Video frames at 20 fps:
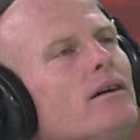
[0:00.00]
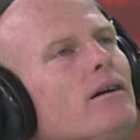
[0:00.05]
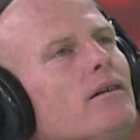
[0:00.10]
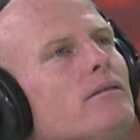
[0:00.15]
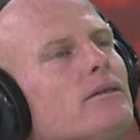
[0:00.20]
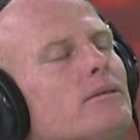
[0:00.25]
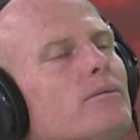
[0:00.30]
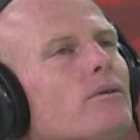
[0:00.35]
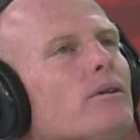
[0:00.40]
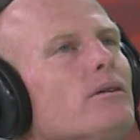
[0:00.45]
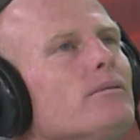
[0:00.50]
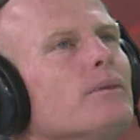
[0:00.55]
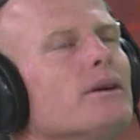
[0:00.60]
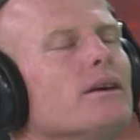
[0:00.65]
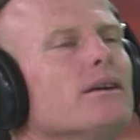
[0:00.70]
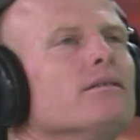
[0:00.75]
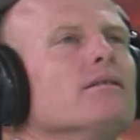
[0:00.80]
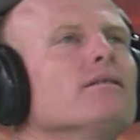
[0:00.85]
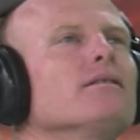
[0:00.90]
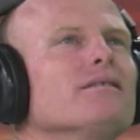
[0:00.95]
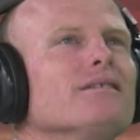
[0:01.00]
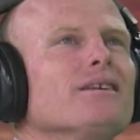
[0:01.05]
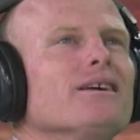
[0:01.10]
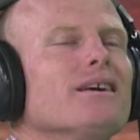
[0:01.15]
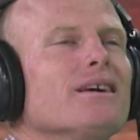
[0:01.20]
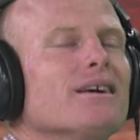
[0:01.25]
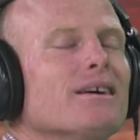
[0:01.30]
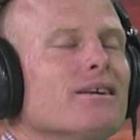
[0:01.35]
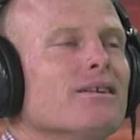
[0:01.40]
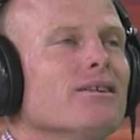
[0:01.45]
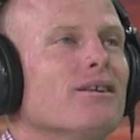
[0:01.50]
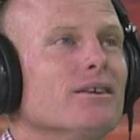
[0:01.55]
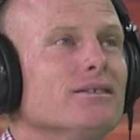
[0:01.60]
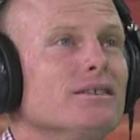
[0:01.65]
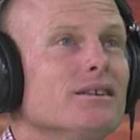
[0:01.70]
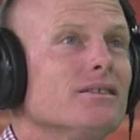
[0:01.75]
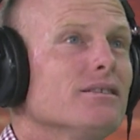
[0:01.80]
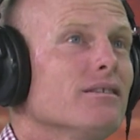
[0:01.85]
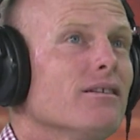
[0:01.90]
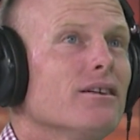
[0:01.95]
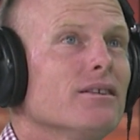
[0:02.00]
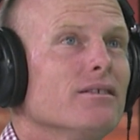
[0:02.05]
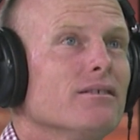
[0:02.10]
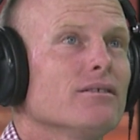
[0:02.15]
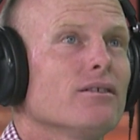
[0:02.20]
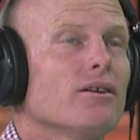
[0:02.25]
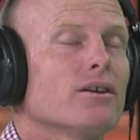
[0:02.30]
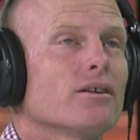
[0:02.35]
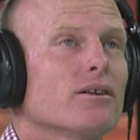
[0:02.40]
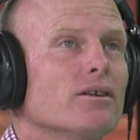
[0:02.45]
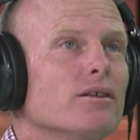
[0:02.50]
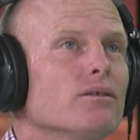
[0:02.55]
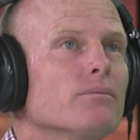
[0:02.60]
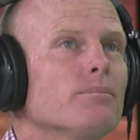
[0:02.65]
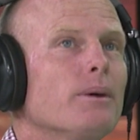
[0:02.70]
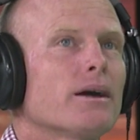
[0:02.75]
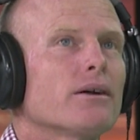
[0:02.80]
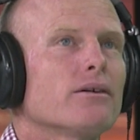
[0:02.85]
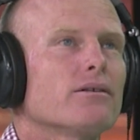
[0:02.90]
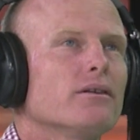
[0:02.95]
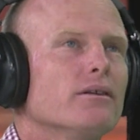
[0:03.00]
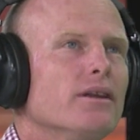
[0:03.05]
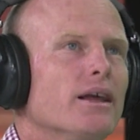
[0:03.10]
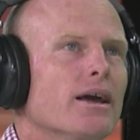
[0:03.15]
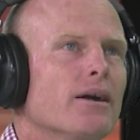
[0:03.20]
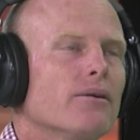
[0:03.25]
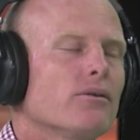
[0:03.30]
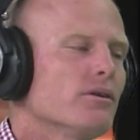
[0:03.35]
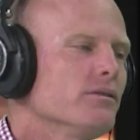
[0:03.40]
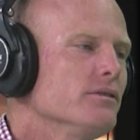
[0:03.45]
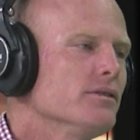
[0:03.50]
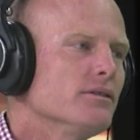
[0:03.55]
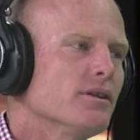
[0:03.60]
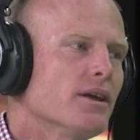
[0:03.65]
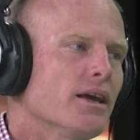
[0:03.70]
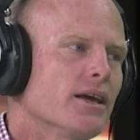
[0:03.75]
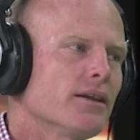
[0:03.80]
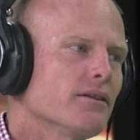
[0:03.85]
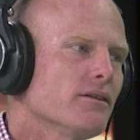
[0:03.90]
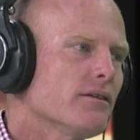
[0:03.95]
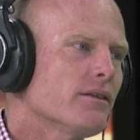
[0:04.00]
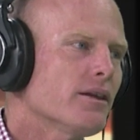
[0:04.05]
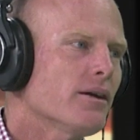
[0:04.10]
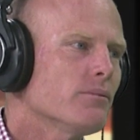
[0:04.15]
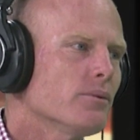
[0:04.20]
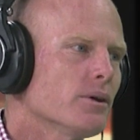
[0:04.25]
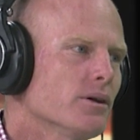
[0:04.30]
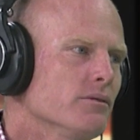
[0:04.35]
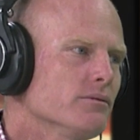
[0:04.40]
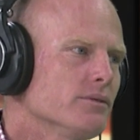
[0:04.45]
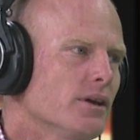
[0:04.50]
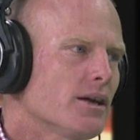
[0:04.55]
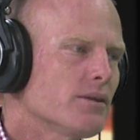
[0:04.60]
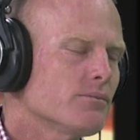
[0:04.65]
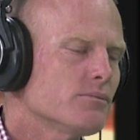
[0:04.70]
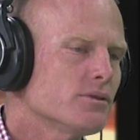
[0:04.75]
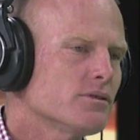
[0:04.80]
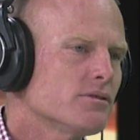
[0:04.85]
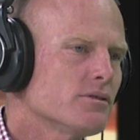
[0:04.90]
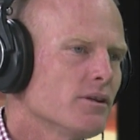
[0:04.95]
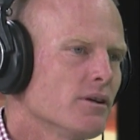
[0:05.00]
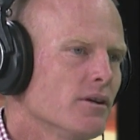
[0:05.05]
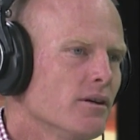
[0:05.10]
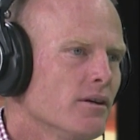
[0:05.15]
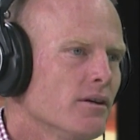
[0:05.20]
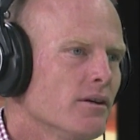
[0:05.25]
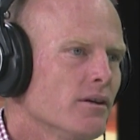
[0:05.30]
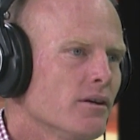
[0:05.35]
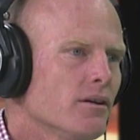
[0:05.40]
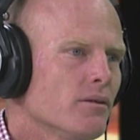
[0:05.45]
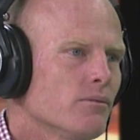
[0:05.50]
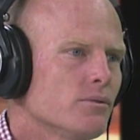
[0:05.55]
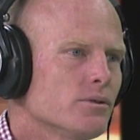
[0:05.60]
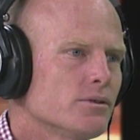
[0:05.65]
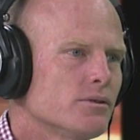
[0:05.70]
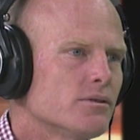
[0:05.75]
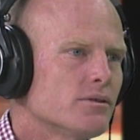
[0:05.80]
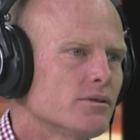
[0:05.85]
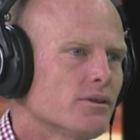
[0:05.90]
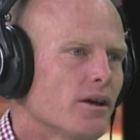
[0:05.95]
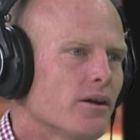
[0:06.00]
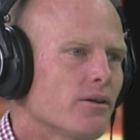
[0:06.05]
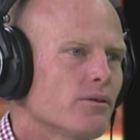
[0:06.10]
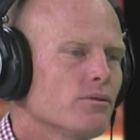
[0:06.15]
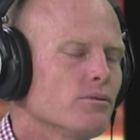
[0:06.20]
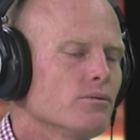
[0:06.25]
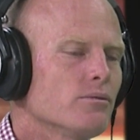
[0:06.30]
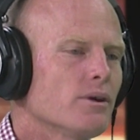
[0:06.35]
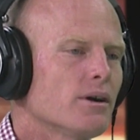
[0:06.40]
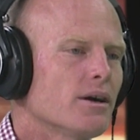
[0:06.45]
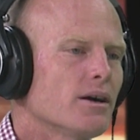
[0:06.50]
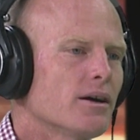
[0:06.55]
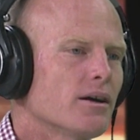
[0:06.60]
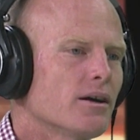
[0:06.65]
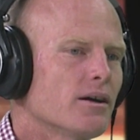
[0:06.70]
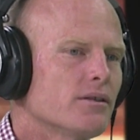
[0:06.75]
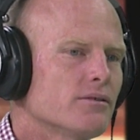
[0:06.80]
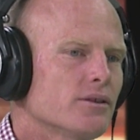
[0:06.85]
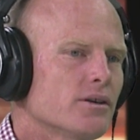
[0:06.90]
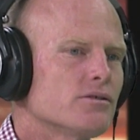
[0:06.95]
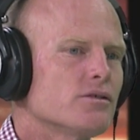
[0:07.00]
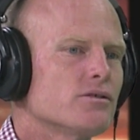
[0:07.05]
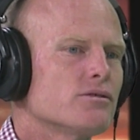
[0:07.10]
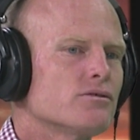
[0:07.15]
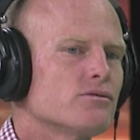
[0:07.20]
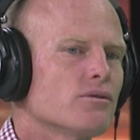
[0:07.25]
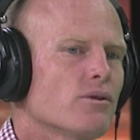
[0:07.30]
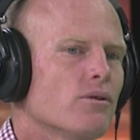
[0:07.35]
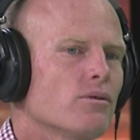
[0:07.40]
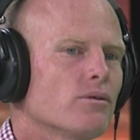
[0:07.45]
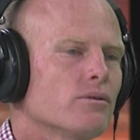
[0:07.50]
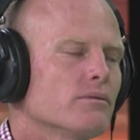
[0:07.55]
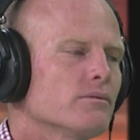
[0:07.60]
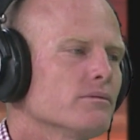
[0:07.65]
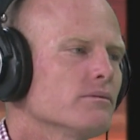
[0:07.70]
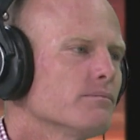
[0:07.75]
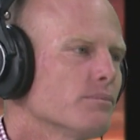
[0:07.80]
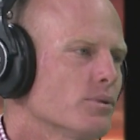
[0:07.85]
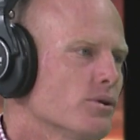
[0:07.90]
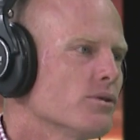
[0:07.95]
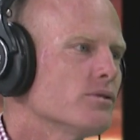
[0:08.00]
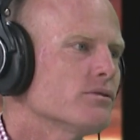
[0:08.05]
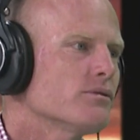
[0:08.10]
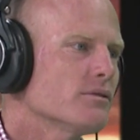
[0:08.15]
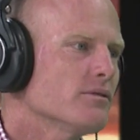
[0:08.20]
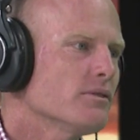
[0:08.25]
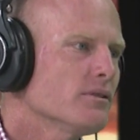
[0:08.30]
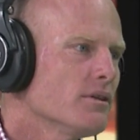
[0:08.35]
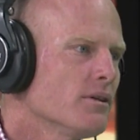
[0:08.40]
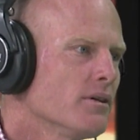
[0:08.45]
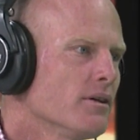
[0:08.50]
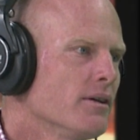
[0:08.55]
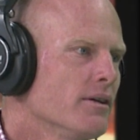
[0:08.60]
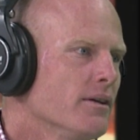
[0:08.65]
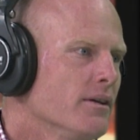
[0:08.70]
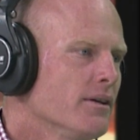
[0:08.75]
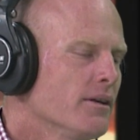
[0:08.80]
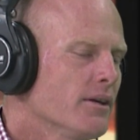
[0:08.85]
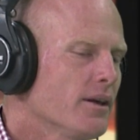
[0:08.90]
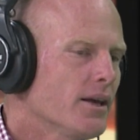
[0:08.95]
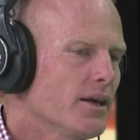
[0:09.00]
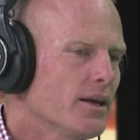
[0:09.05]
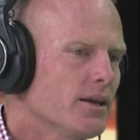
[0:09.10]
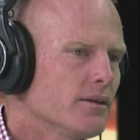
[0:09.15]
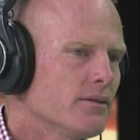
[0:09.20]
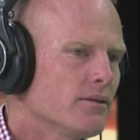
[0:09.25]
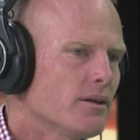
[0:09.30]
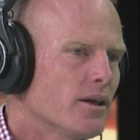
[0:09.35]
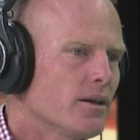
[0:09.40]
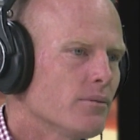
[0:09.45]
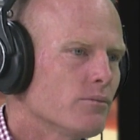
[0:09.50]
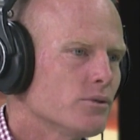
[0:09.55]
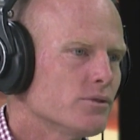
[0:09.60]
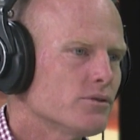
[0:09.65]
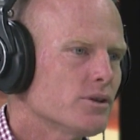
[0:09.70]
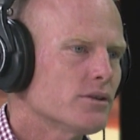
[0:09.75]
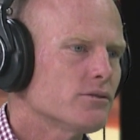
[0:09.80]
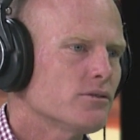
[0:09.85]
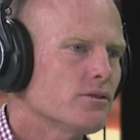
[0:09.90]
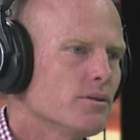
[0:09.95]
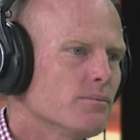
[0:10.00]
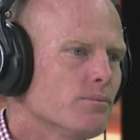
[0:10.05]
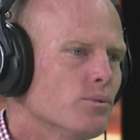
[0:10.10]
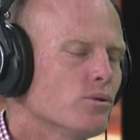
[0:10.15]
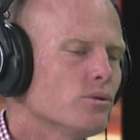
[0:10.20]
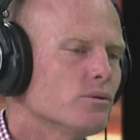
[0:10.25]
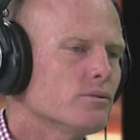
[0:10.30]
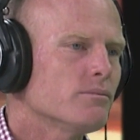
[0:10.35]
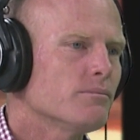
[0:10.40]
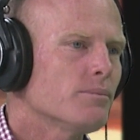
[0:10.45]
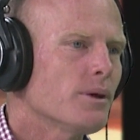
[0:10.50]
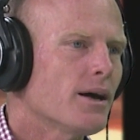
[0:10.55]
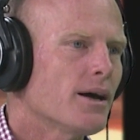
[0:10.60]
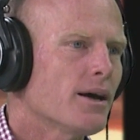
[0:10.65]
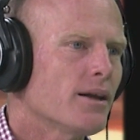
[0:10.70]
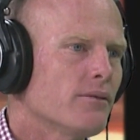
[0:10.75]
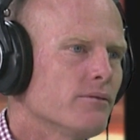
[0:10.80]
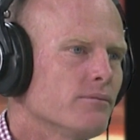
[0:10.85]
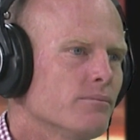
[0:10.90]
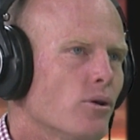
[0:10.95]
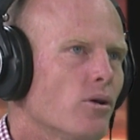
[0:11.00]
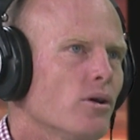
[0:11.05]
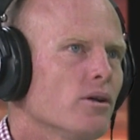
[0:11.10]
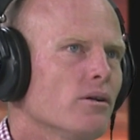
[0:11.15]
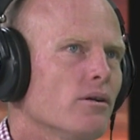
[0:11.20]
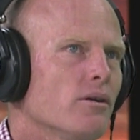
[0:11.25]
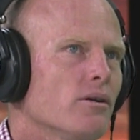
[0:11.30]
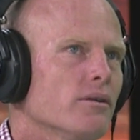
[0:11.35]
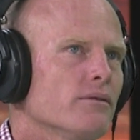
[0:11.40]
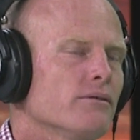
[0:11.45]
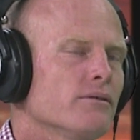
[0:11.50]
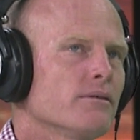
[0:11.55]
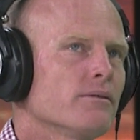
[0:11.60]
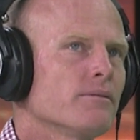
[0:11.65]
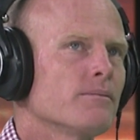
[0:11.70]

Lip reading: Holy white man. Yeah. I look back on it now, and I didn't handle it that well. Dad was so such a strong person, and was such an important part of my life.